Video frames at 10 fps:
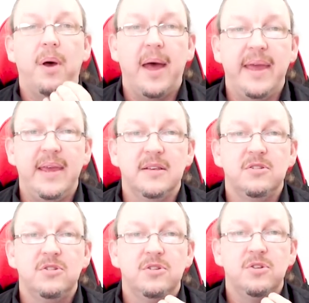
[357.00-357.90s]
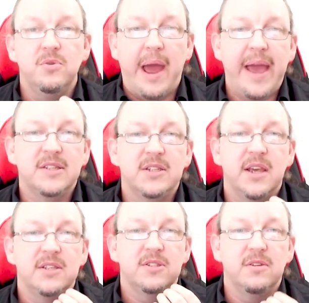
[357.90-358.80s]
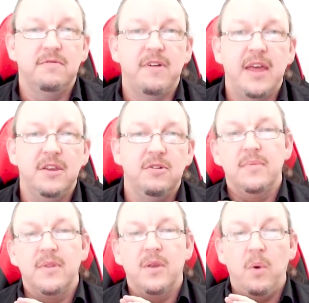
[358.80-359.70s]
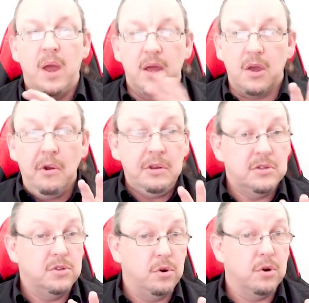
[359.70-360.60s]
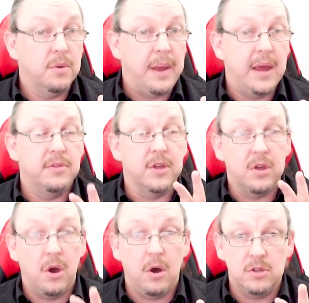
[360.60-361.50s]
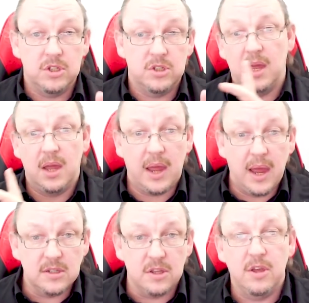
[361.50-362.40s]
pays to access the value. We are going to talk about the cost as a